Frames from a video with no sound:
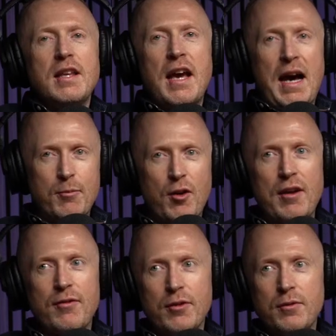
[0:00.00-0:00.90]
Yeah, I'm
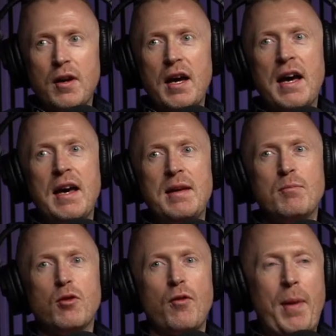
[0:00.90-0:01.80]
grateful uh, in
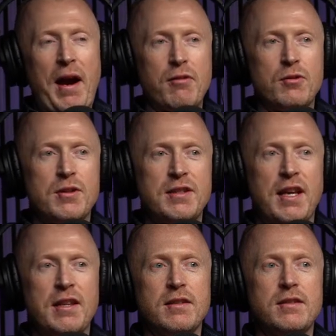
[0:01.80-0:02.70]
more of a paranoid
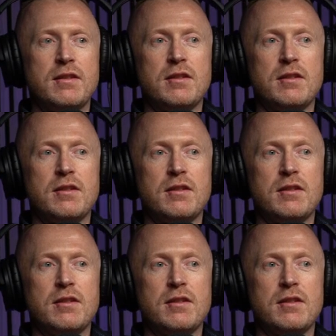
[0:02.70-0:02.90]
sense.